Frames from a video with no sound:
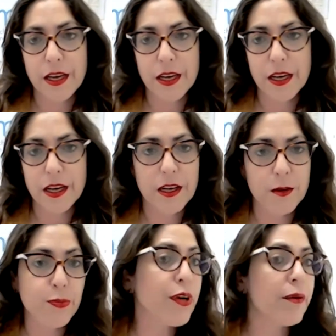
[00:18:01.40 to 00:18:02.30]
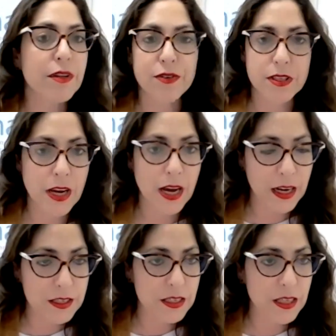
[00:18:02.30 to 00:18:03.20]
preemptive
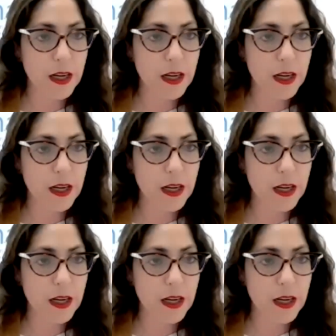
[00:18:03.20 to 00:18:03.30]
attacks,